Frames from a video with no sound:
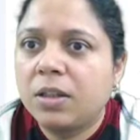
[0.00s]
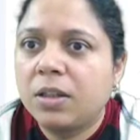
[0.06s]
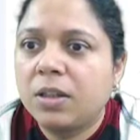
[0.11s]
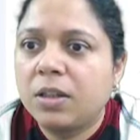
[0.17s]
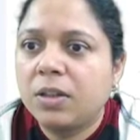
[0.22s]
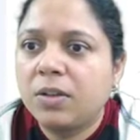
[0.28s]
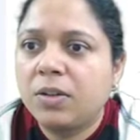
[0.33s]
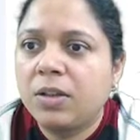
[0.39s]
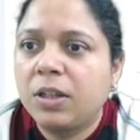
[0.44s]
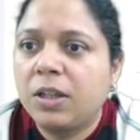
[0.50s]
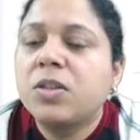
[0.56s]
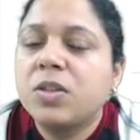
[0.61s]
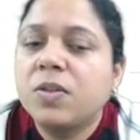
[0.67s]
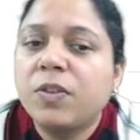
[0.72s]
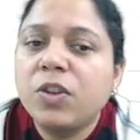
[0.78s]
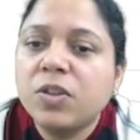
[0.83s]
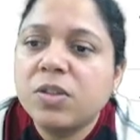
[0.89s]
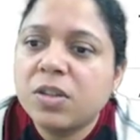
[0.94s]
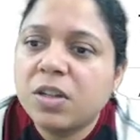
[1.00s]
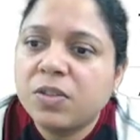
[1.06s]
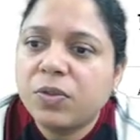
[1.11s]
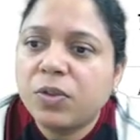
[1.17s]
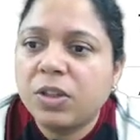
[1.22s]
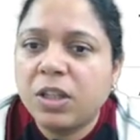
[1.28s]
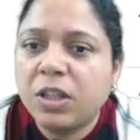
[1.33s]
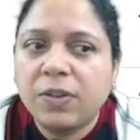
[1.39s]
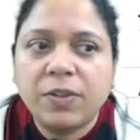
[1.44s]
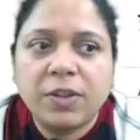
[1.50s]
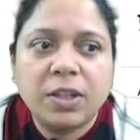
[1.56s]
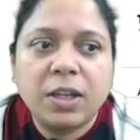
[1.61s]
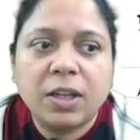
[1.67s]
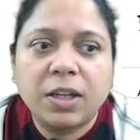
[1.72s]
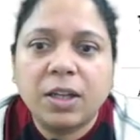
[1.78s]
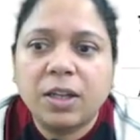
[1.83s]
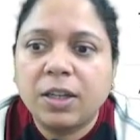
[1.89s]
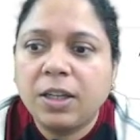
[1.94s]
So when you search for
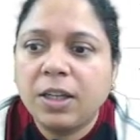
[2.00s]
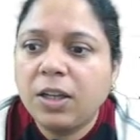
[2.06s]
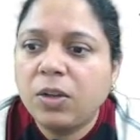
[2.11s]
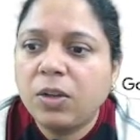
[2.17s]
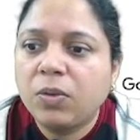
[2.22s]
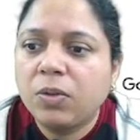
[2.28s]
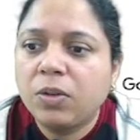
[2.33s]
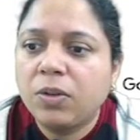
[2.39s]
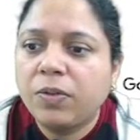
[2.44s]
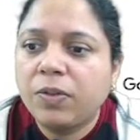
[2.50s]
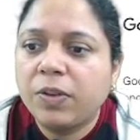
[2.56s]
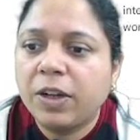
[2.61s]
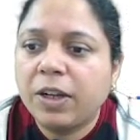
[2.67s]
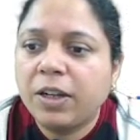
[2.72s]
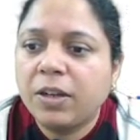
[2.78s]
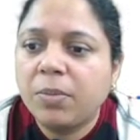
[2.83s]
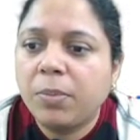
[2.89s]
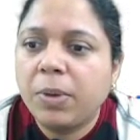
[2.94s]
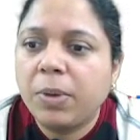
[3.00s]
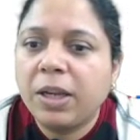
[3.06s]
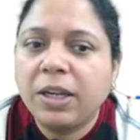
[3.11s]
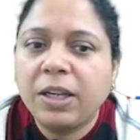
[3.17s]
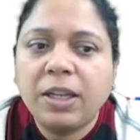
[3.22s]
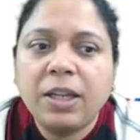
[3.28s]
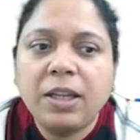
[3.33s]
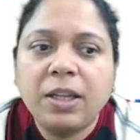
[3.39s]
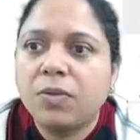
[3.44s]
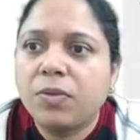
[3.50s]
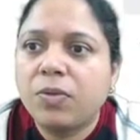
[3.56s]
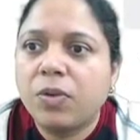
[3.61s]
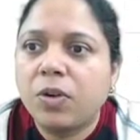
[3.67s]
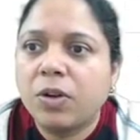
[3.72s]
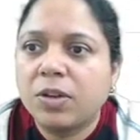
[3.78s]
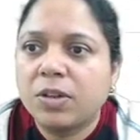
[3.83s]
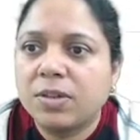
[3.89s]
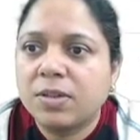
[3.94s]
Devanagari, you will find many
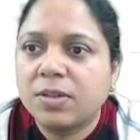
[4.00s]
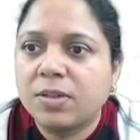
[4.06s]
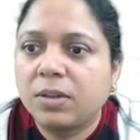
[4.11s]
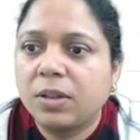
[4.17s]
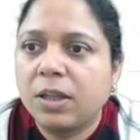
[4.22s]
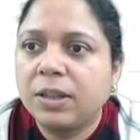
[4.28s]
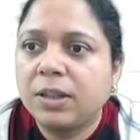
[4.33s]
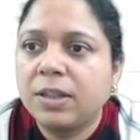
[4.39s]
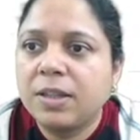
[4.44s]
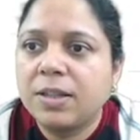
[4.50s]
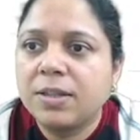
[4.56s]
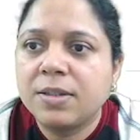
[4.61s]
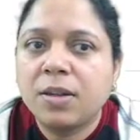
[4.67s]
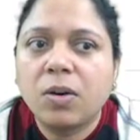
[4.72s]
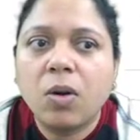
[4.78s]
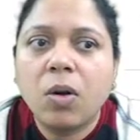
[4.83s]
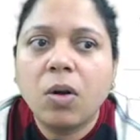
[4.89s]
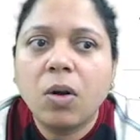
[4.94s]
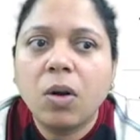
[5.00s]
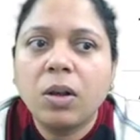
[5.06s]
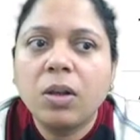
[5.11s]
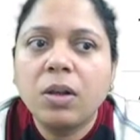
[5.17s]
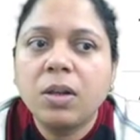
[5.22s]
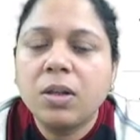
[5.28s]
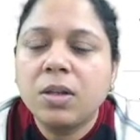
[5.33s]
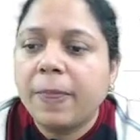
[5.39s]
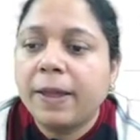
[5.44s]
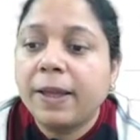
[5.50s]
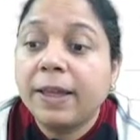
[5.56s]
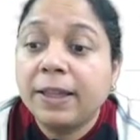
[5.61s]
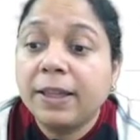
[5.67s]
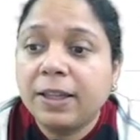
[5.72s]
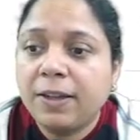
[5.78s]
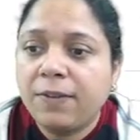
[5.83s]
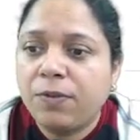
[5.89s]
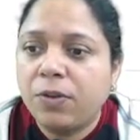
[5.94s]
fonts, and these are all
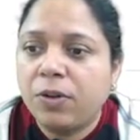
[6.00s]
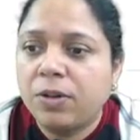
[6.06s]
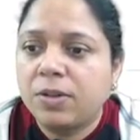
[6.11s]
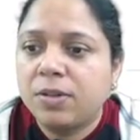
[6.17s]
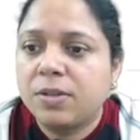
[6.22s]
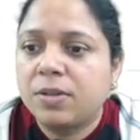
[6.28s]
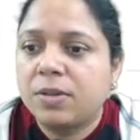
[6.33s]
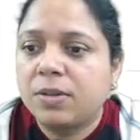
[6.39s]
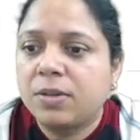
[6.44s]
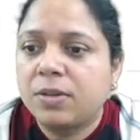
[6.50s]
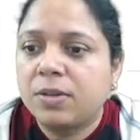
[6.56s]
Hindi fonts.